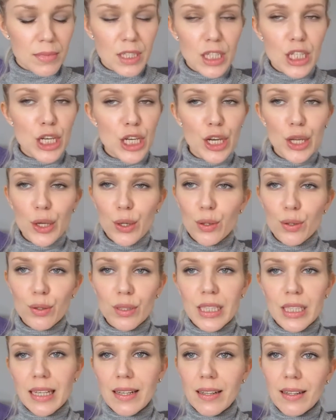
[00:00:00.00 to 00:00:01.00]

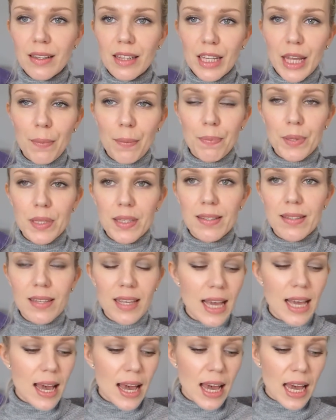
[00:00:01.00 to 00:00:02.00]
nude
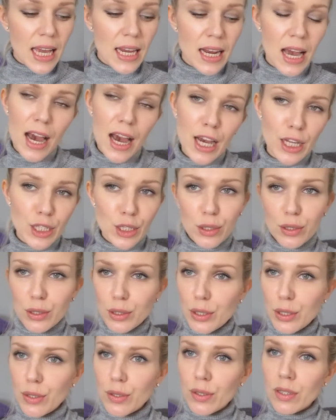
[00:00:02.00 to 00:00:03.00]
lips, and I
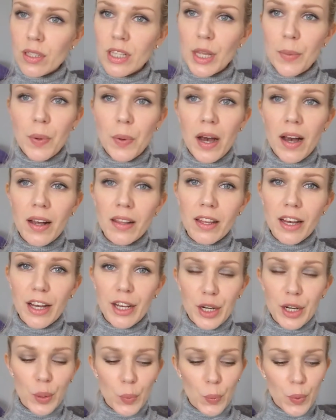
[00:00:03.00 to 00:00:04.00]
don't use lip
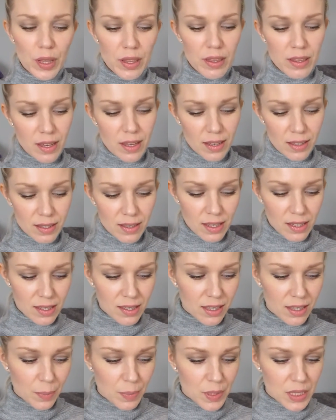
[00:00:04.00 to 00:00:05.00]
eyeliner with
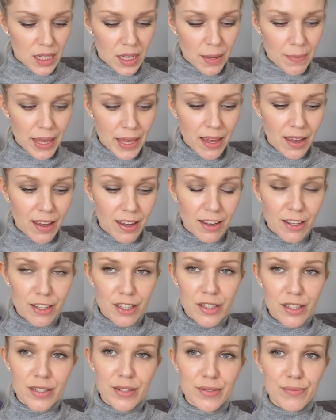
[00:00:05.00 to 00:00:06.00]
this lipstick
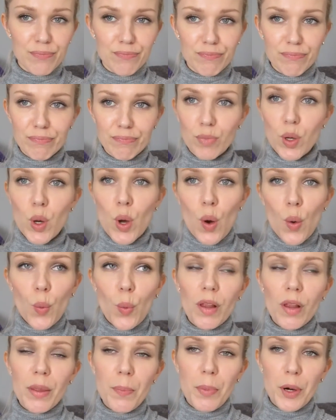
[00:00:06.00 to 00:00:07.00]
because,
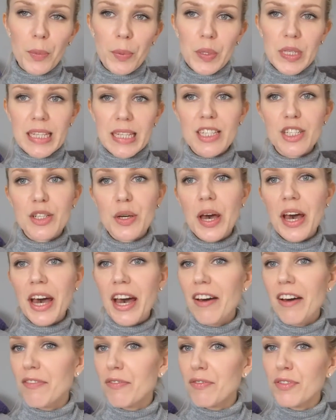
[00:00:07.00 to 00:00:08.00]
well, the purpose is to
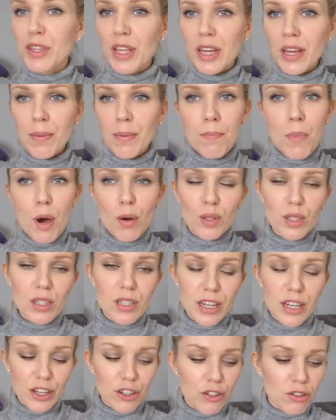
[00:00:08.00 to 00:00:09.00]
have the
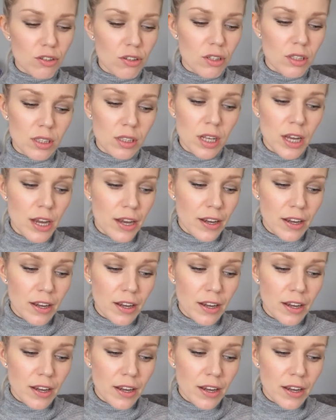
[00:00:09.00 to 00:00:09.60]
most natural